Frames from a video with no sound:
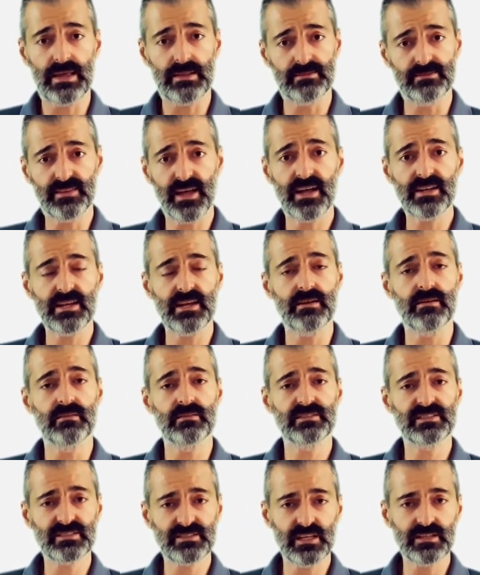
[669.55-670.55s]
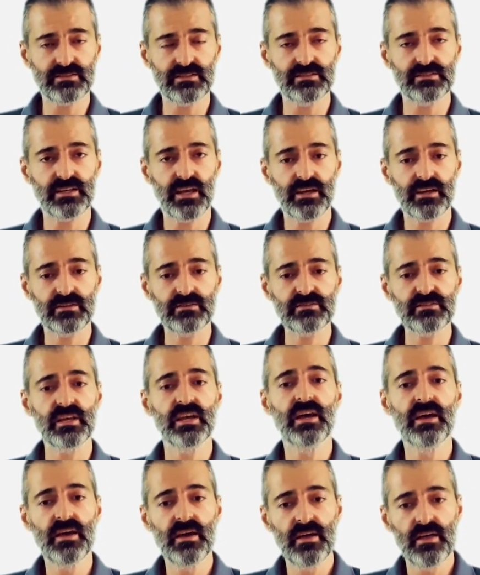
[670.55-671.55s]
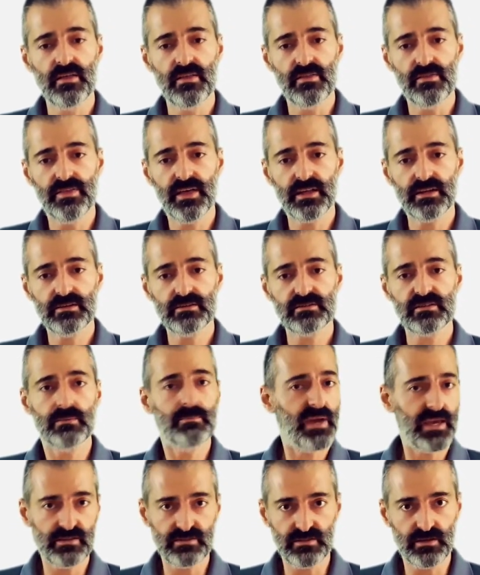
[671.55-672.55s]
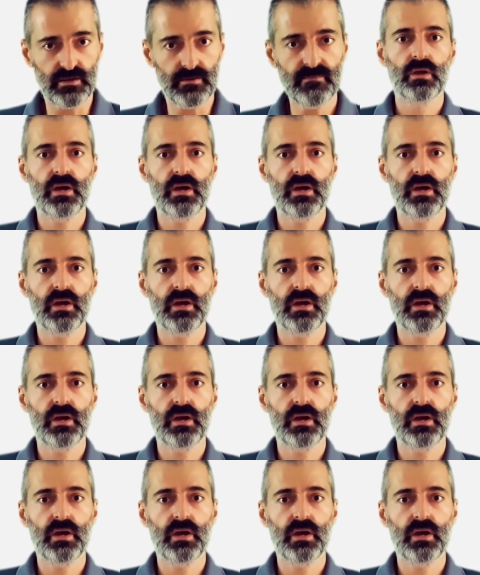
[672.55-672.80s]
done in 60 seconds, that is amazing.